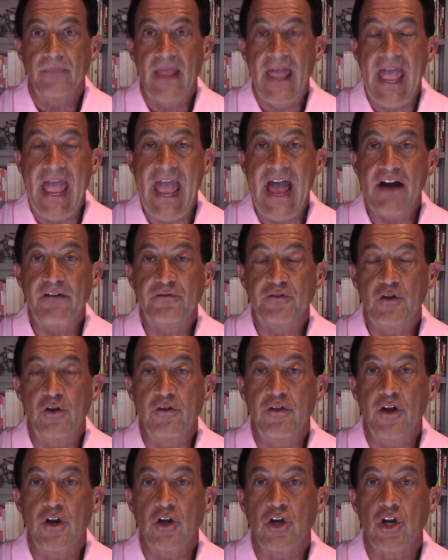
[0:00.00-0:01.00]
after
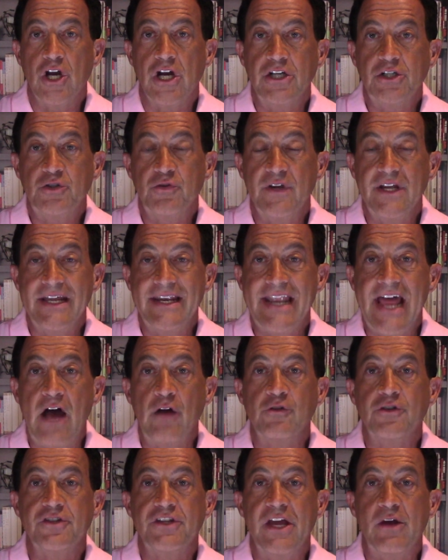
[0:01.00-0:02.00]
their country
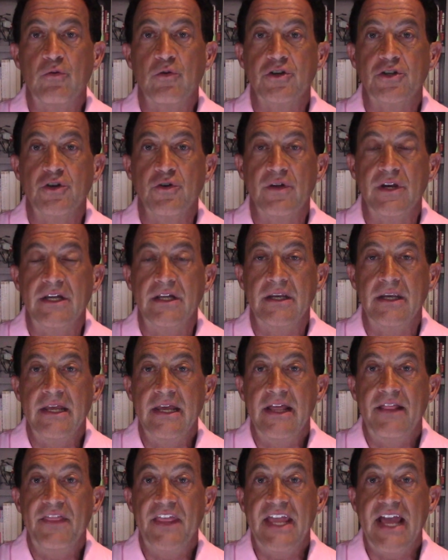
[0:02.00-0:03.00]
announced they were doing it,
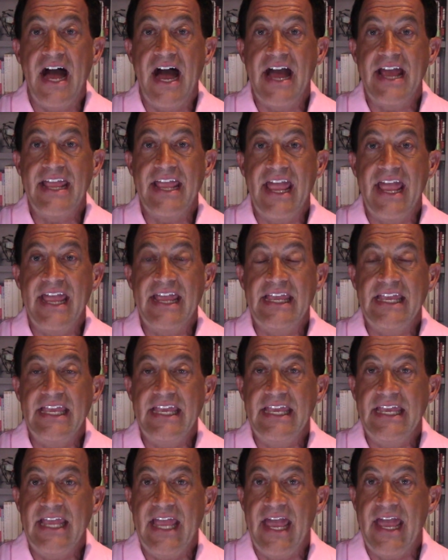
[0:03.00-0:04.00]
the
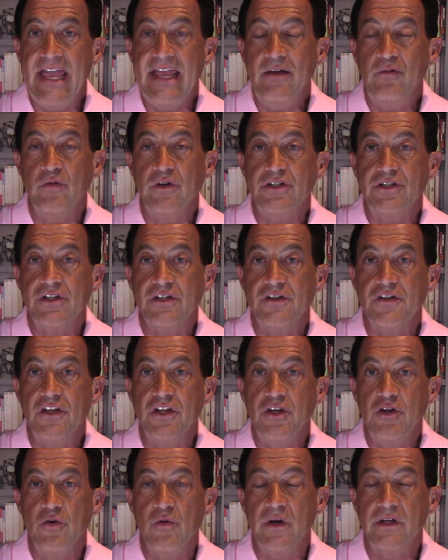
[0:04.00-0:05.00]
IAEA, which is
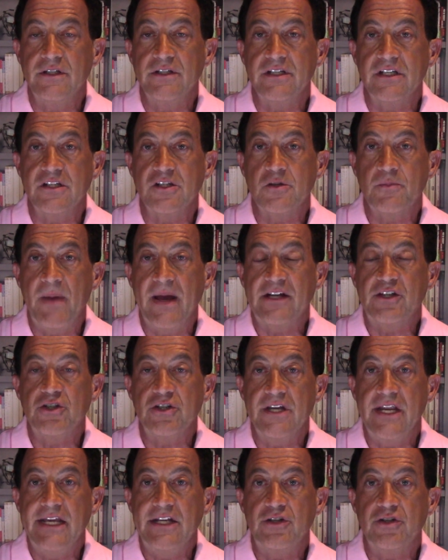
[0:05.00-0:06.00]
the UN's
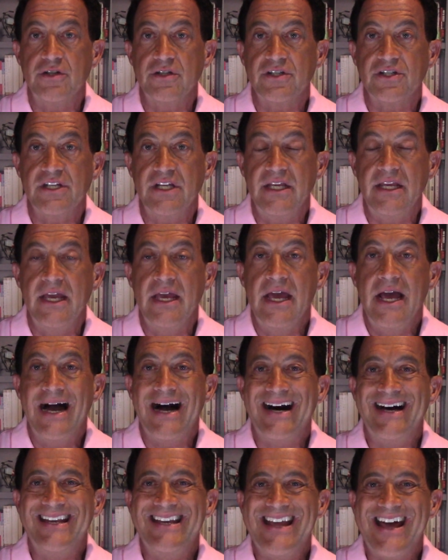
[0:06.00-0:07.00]
inspection agency,
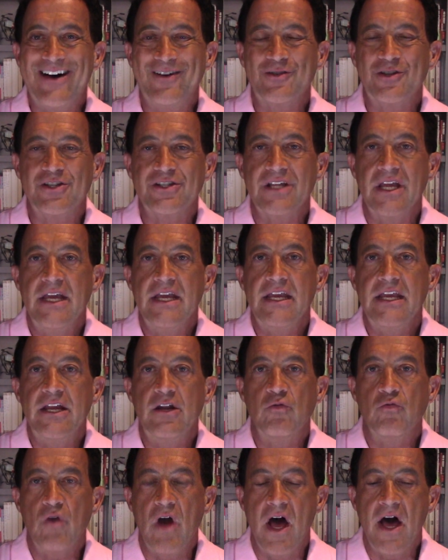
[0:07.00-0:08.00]
announced
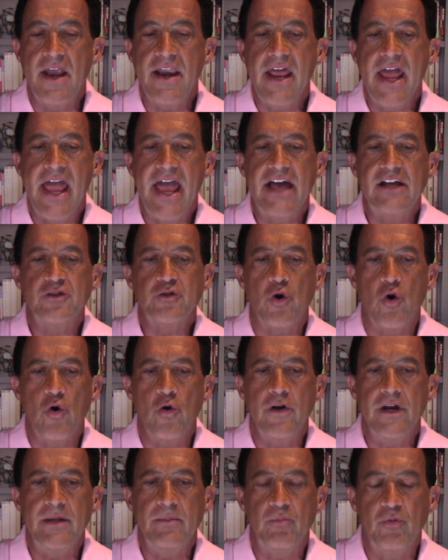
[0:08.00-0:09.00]
Iran has
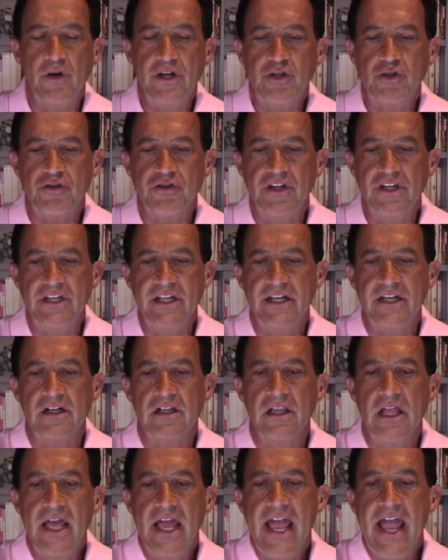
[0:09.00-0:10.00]
already breached the
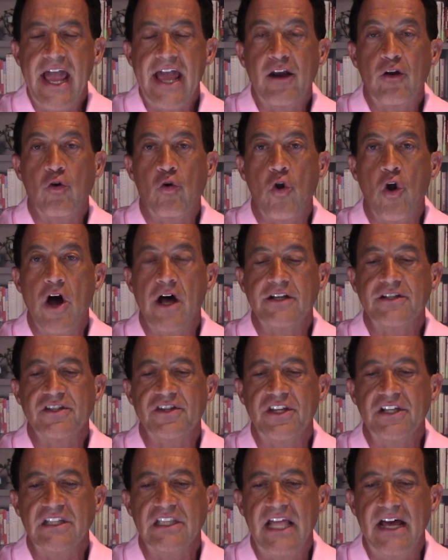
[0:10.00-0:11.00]
deal and crossed
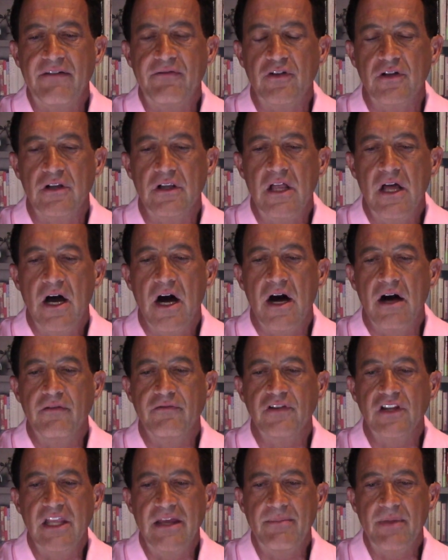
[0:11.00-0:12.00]
the level
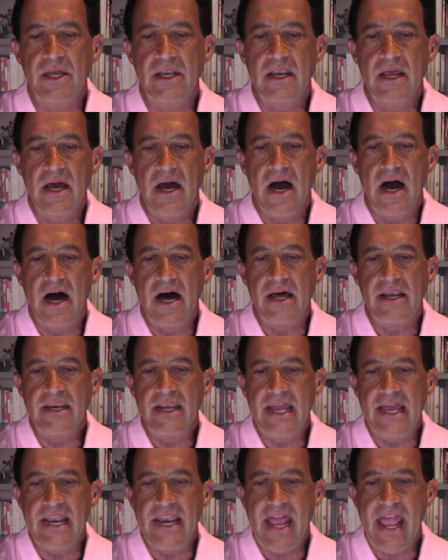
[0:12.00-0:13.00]
of limit on
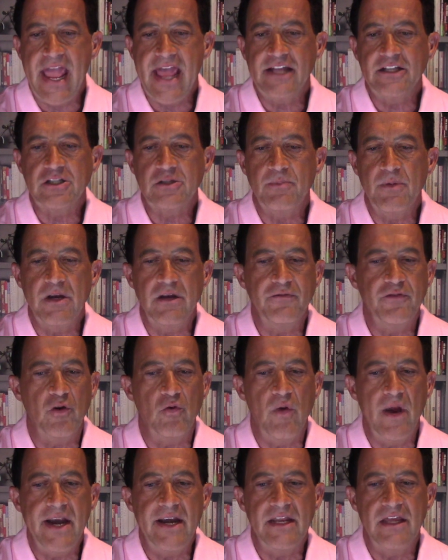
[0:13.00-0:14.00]
enhancement of
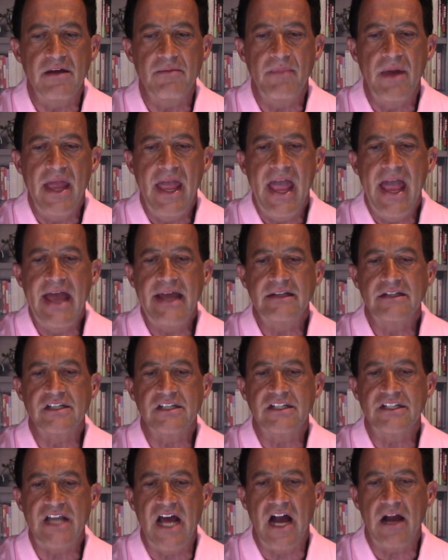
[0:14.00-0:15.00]
uranium and
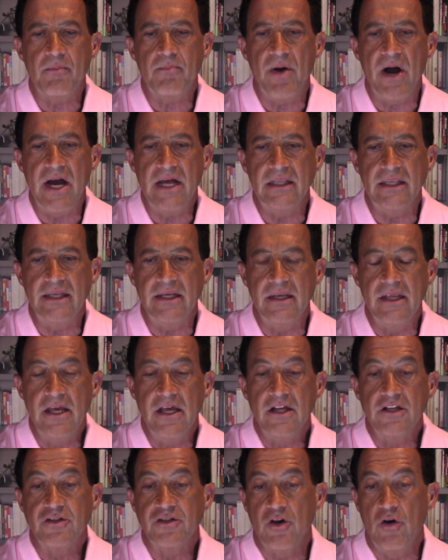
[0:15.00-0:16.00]
stockpiling.
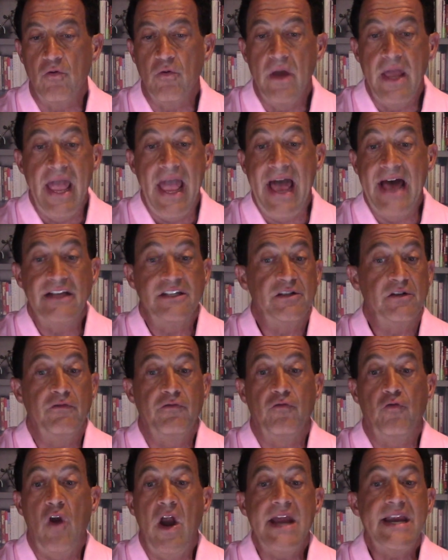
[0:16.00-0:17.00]
So as
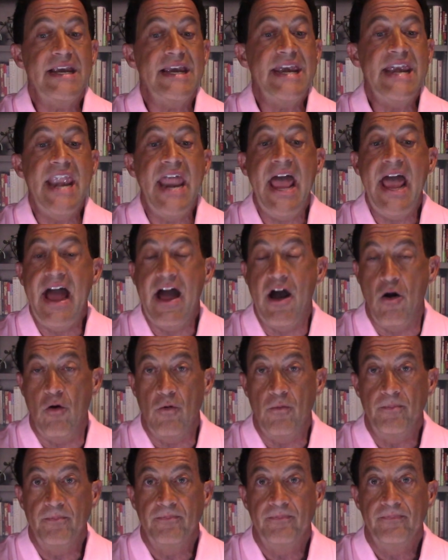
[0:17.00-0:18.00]
of right
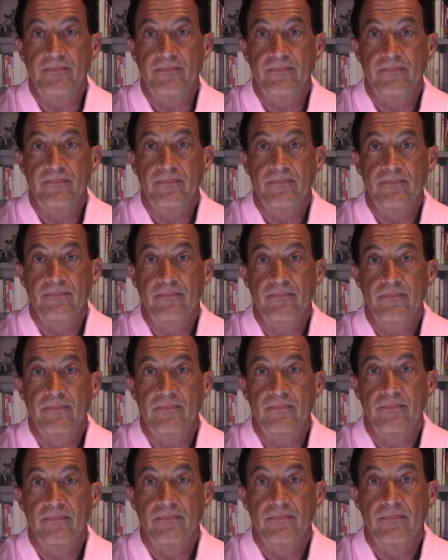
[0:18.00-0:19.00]
now,
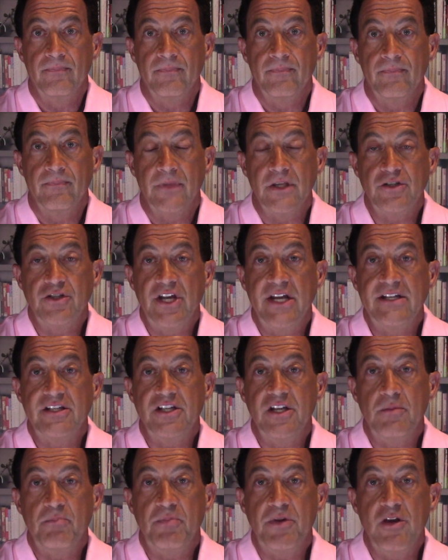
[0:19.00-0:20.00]
the
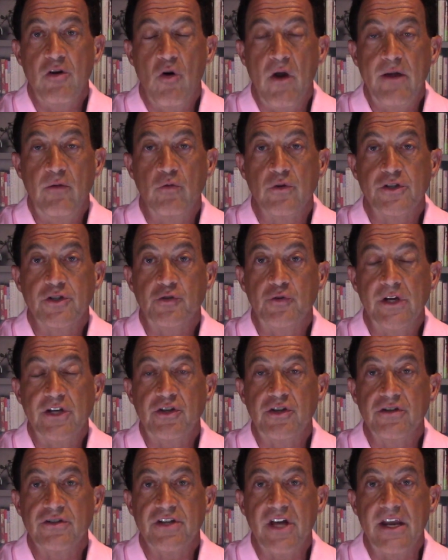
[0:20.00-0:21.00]
JCPOA
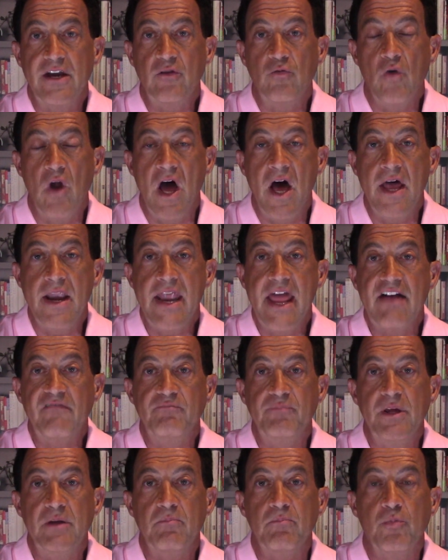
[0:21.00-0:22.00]
restrictions on Iran
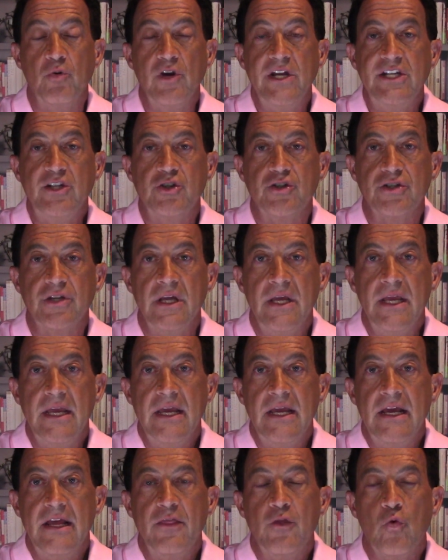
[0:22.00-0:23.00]
have been breached.
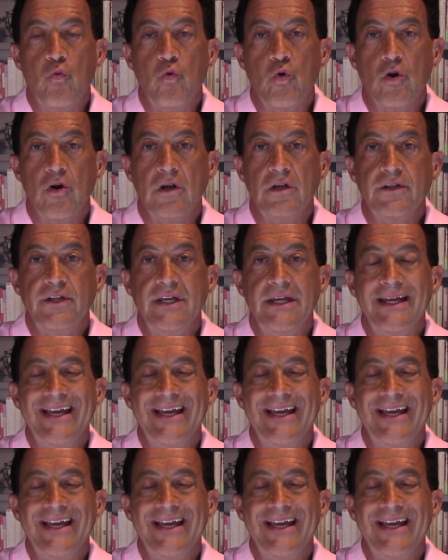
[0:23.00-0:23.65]
The world